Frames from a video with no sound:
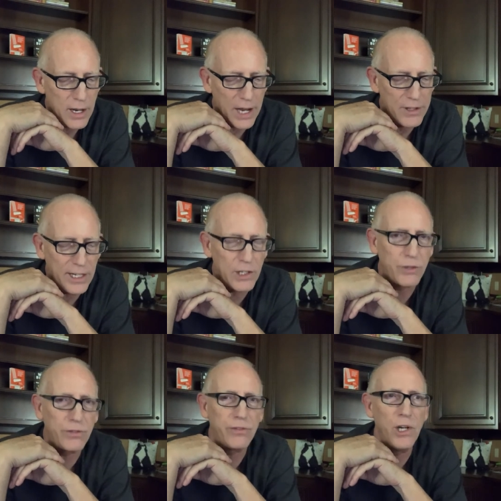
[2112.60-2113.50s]
I think
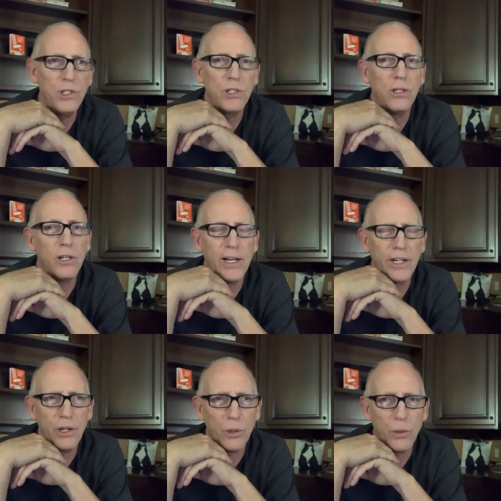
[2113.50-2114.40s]
his functional
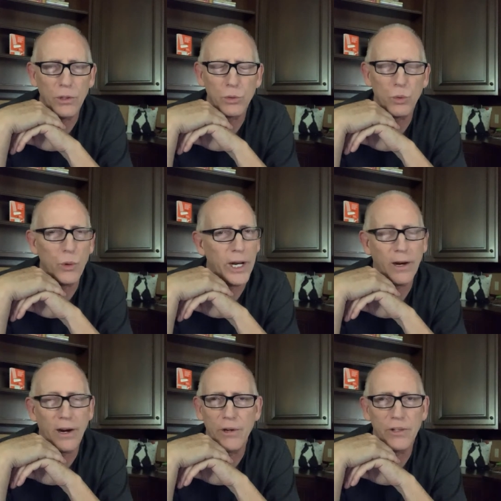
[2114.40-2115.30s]
IQ is way
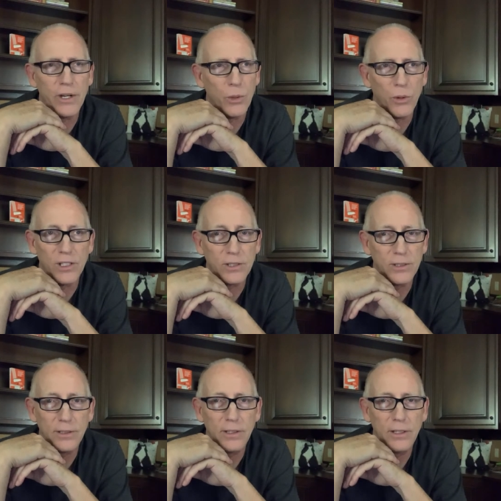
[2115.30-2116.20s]
higher than it was.
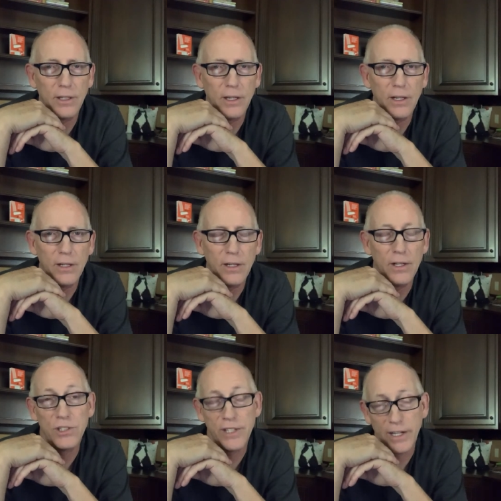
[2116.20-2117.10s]

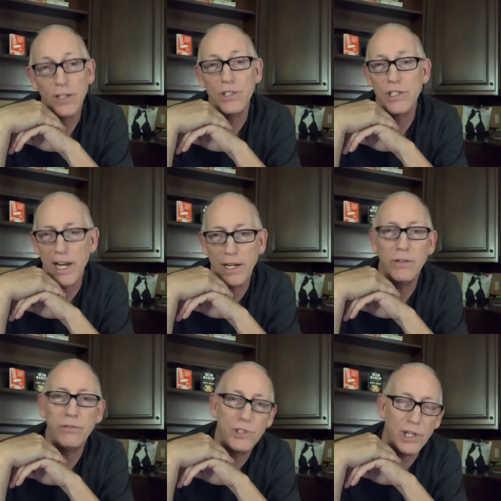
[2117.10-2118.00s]
His, his
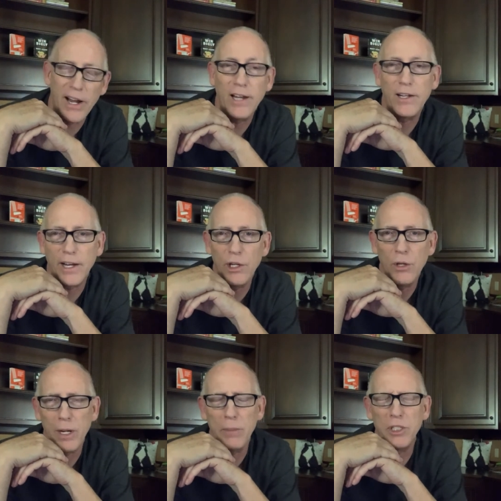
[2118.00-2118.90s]
native genetic IQ,
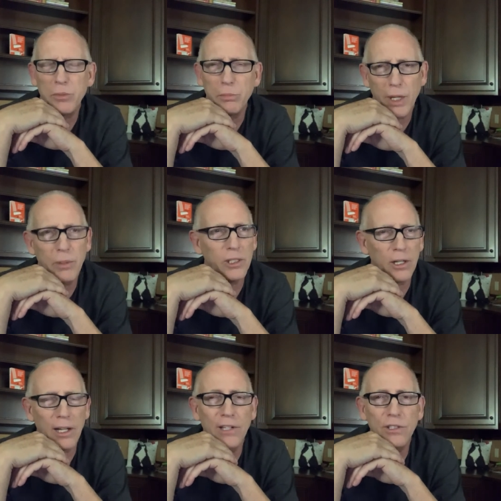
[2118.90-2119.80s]
maybe, maybe a
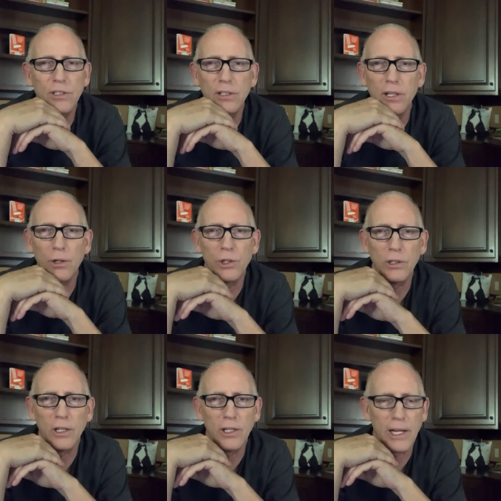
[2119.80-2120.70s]
little less, a little,
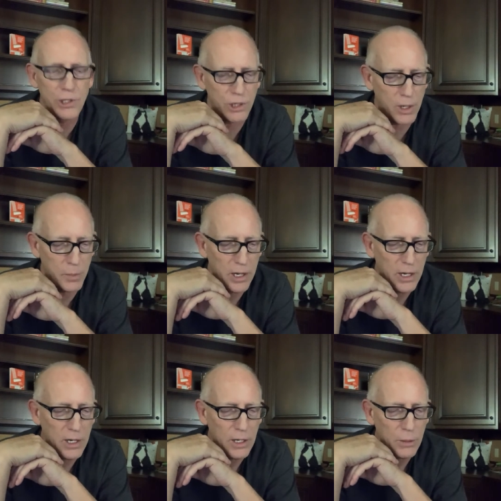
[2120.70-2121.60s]
little less sharp,
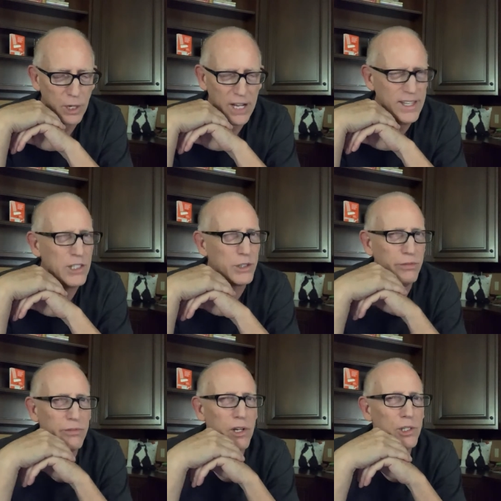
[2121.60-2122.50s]
but I think his
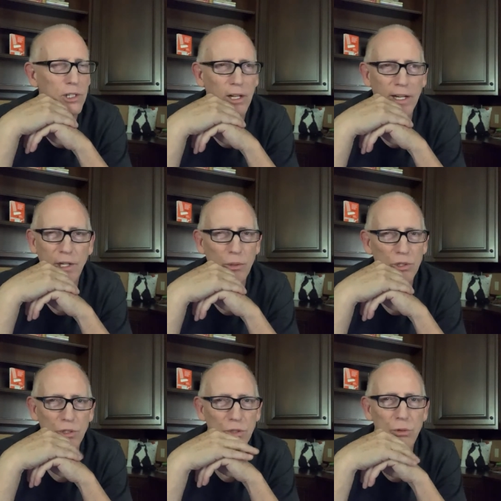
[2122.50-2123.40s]
functional IQ is
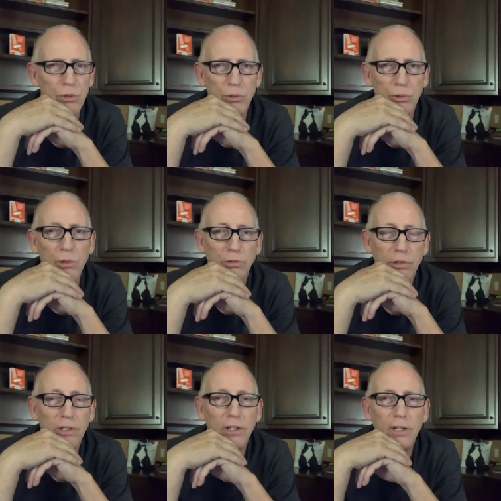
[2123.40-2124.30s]
just through the roof.
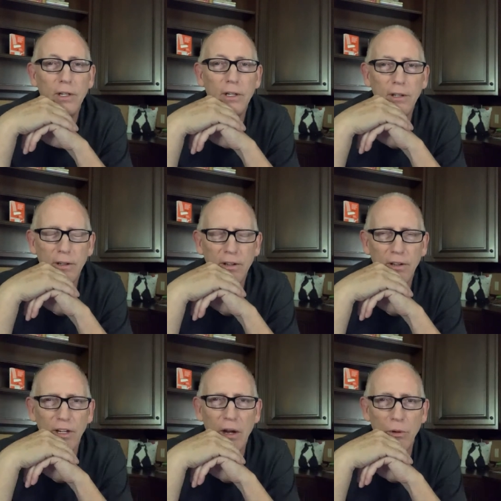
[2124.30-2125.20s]

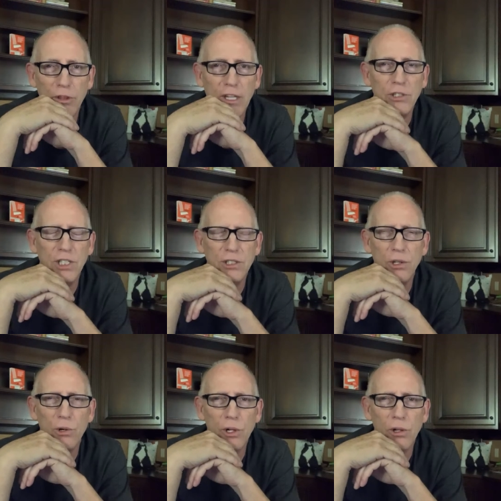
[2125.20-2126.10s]
You know, things he's
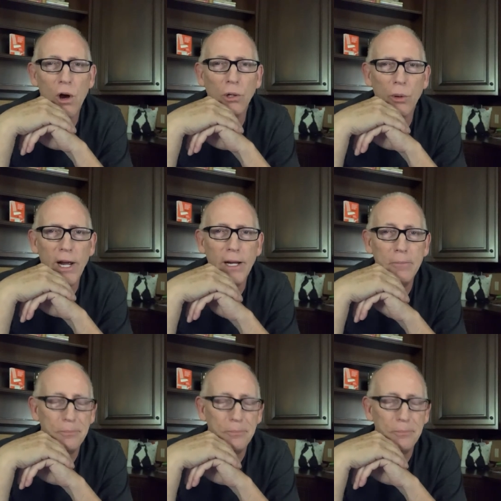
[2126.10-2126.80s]
learned along the way.